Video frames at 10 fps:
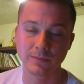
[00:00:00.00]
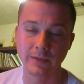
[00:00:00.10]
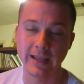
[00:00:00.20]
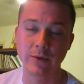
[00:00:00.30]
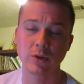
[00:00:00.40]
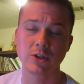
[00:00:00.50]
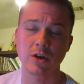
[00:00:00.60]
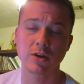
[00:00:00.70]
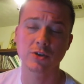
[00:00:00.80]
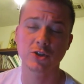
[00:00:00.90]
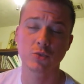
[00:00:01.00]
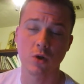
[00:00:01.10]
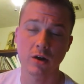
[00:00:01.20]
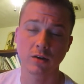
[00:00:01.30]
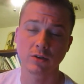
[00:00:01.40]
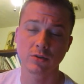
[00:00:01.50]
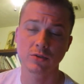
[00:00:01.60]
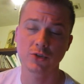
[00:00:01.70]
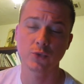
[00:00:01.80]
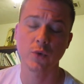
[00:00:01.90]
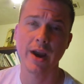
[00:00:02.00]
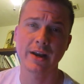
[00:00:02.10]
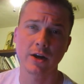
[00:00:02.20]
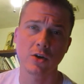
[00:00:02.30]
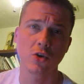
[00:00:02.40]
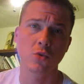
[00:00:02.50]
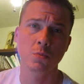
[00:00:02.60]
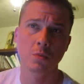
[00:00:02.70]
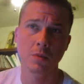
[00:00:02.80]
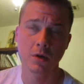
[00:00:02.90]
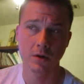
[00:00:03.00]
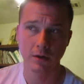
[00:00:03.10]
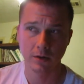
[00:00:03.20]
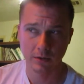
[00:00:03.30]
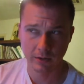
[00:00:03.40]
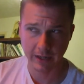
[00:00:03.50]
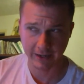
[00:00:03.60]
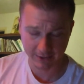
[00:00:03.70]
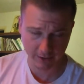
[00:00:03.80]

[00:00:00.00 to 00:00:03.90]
He returned to Waterloo to write home into